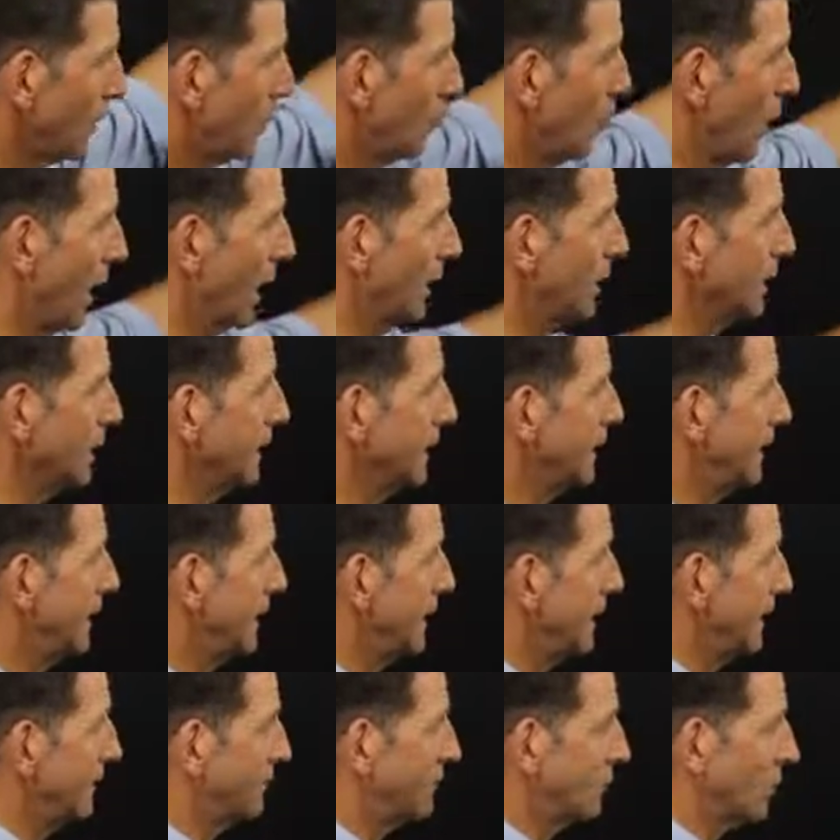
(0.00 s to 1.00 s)
Well,
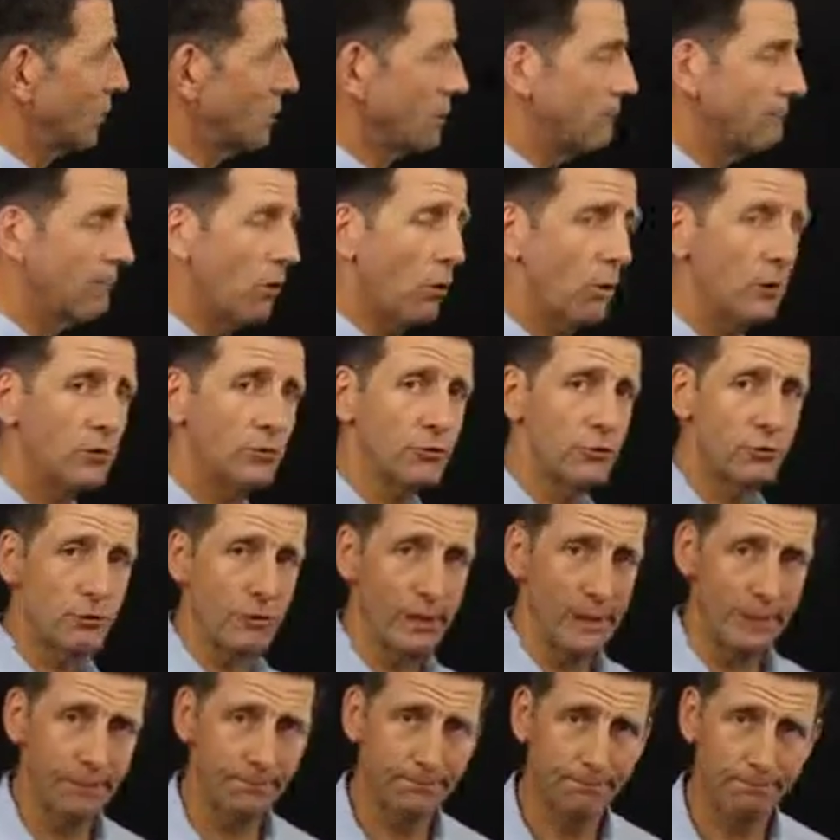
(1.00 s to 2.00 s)
it's got to be
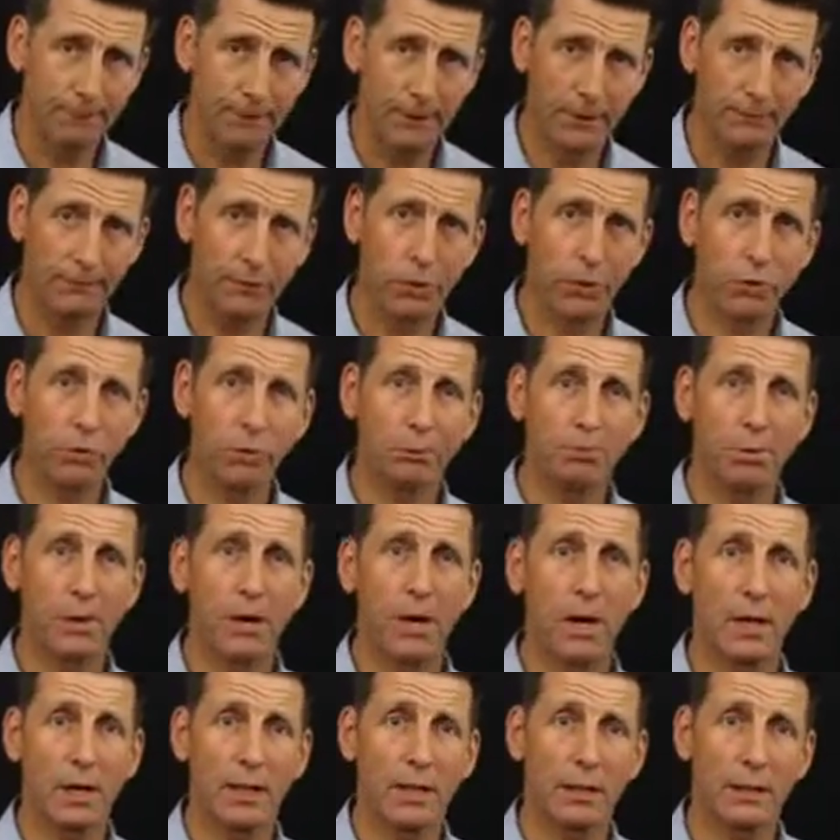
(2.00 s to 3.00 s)
voluntary. If you and your
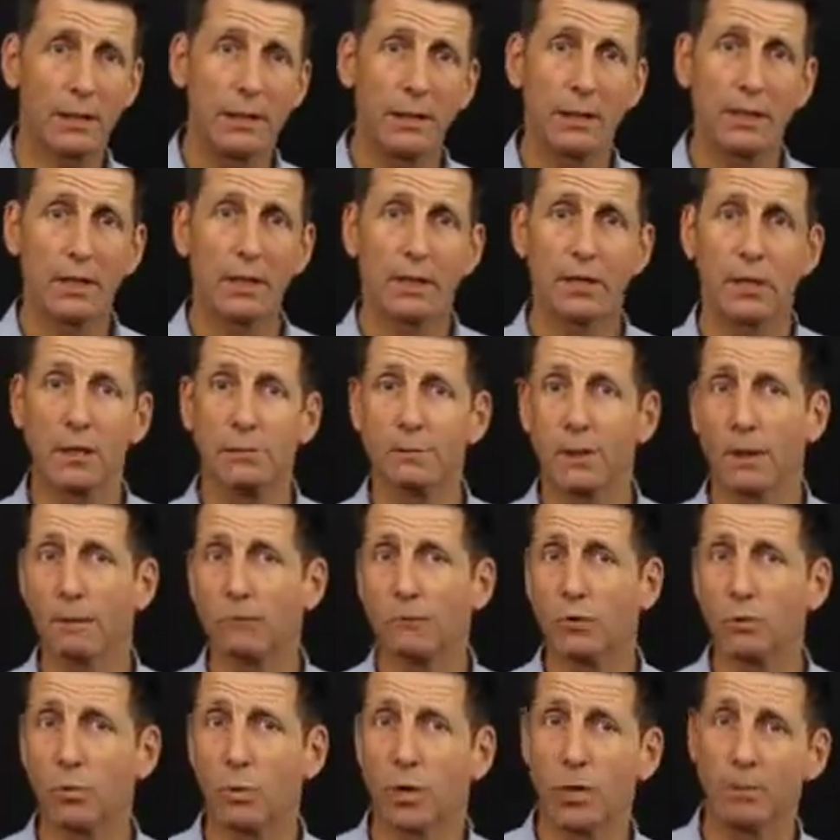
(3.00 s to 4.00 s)
partner are going to be able
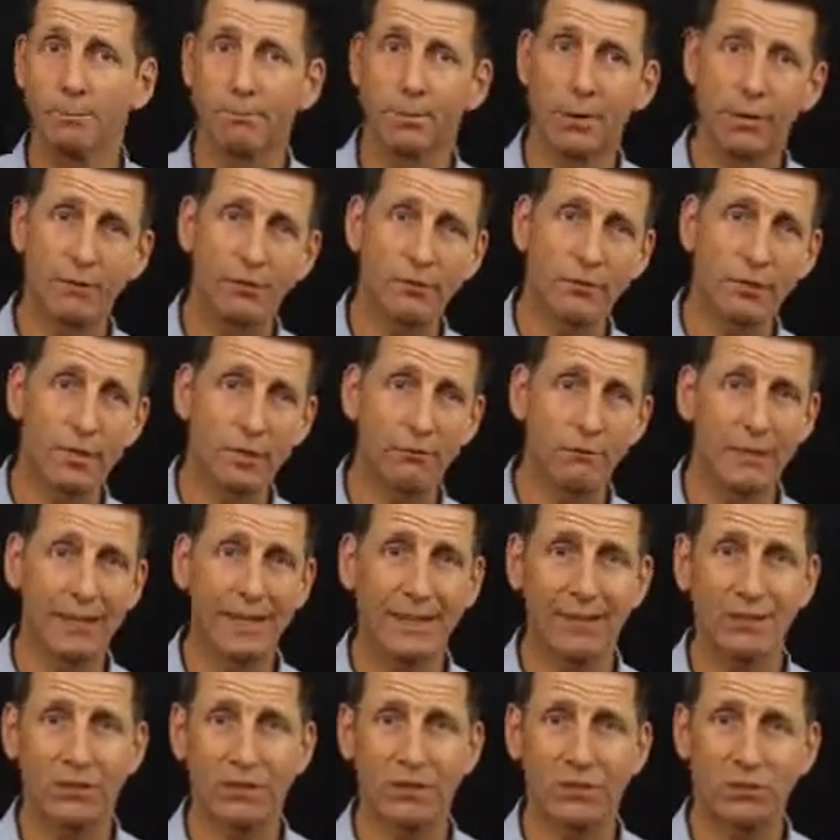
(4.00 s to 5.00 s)
to work positively
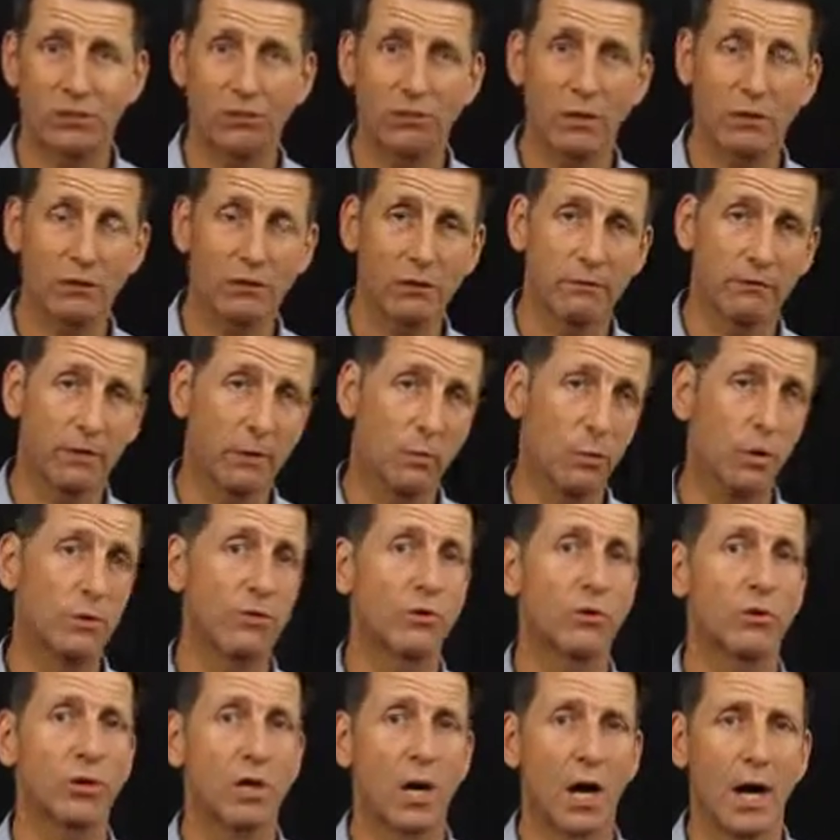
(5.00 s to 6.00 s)
and constructively with
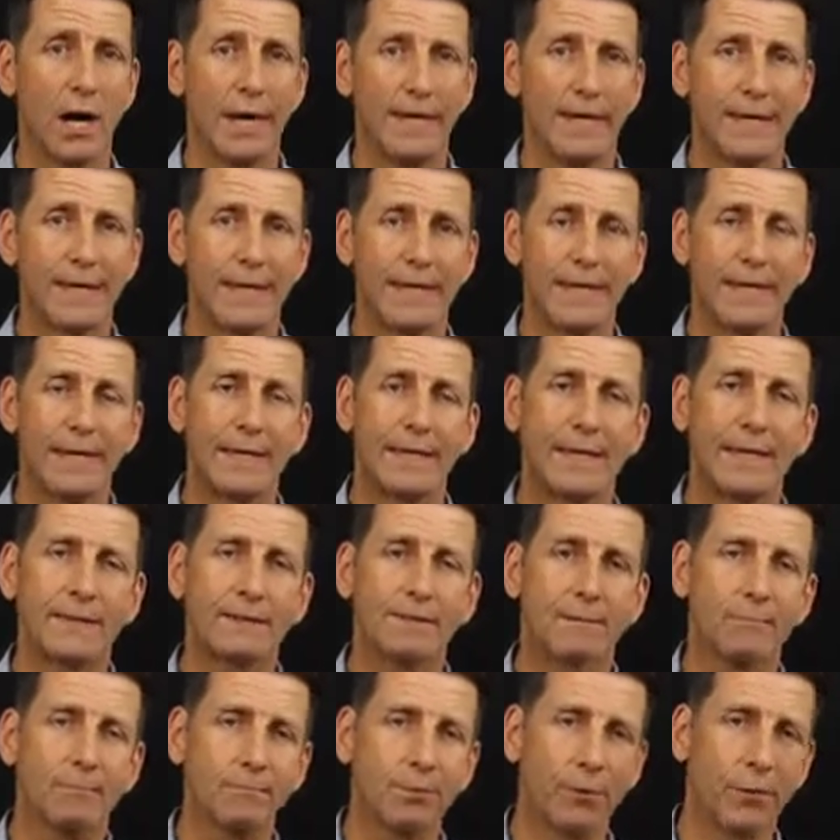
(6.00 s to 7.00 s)
your guide,
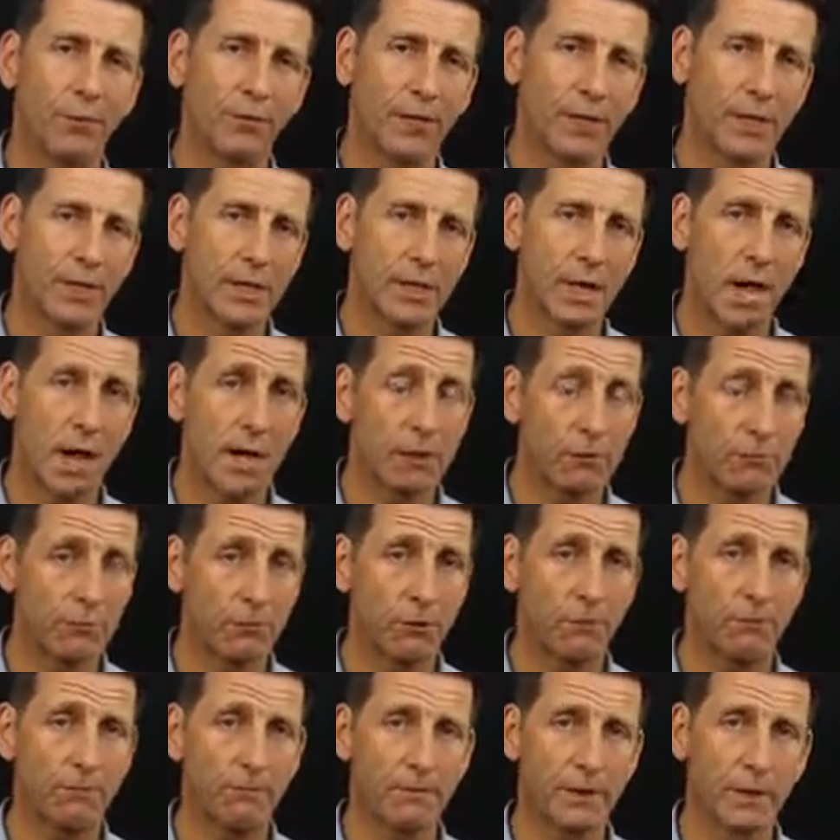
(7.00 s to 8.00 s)
it's important that neither of
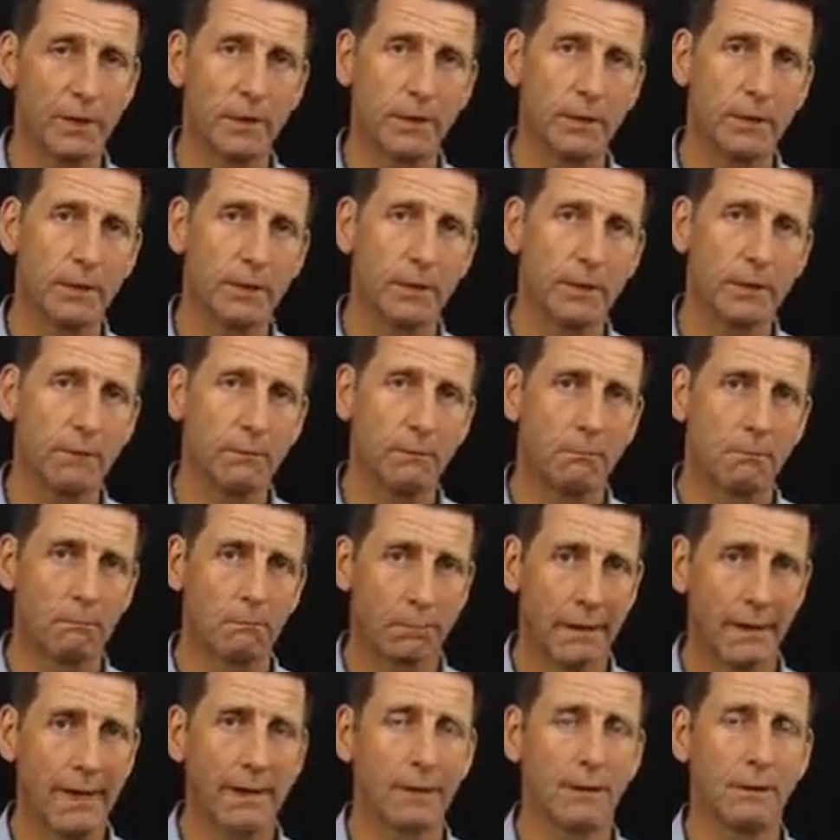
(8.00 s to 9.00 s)
you feel
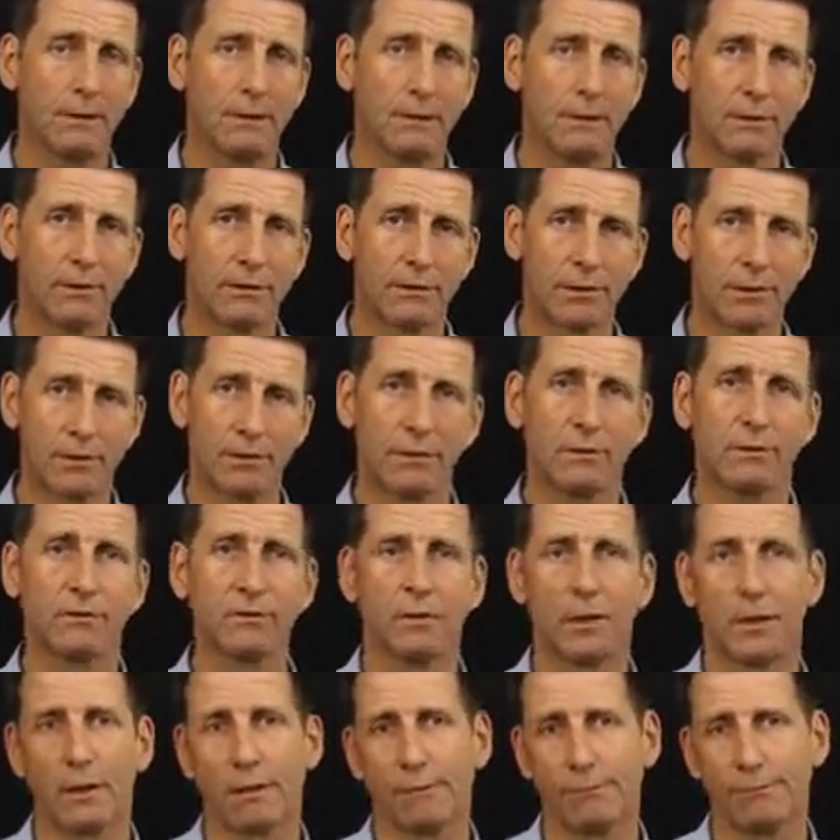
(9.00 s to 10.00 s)
compelled to do
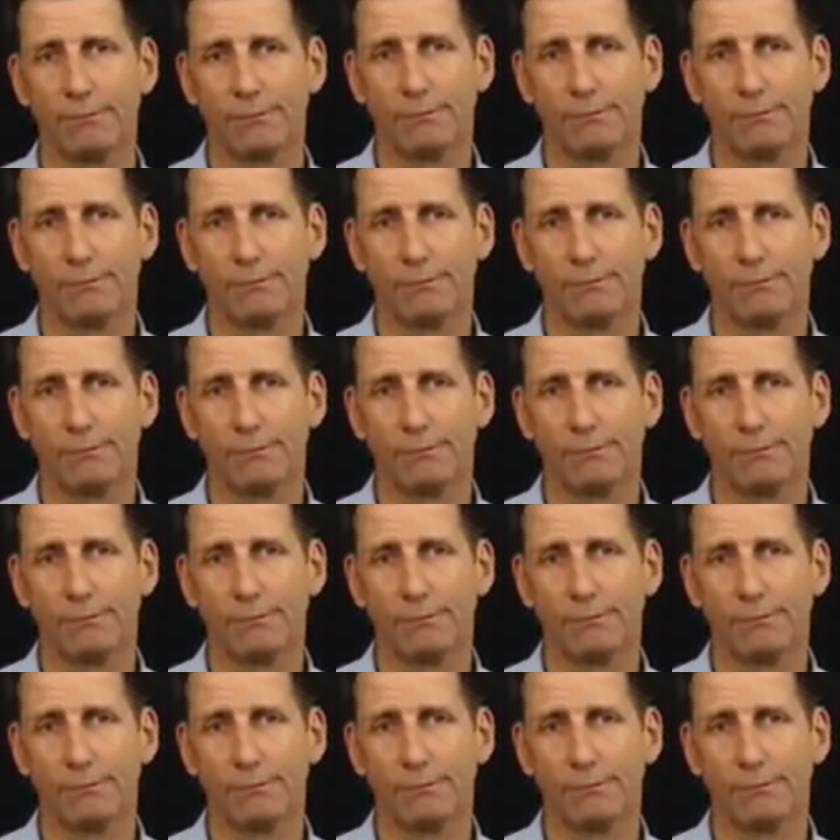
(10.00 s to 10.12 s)
so.